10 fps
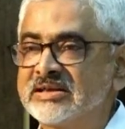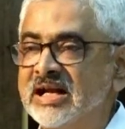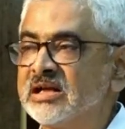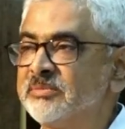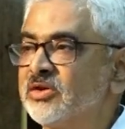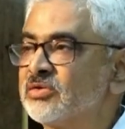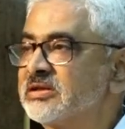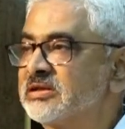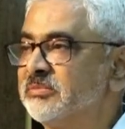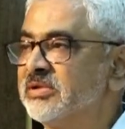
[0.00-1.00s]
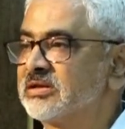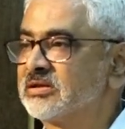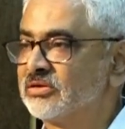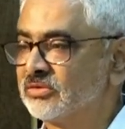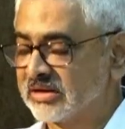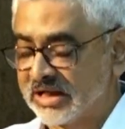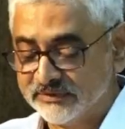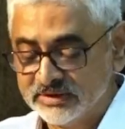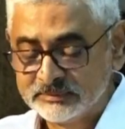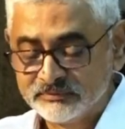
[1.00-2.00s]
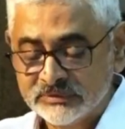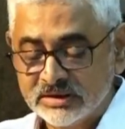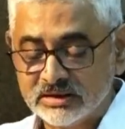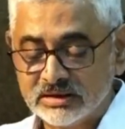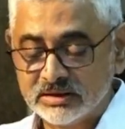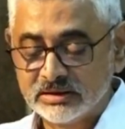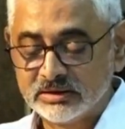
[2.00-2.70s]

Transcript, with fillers: startup ecosystem is thriving. Uh,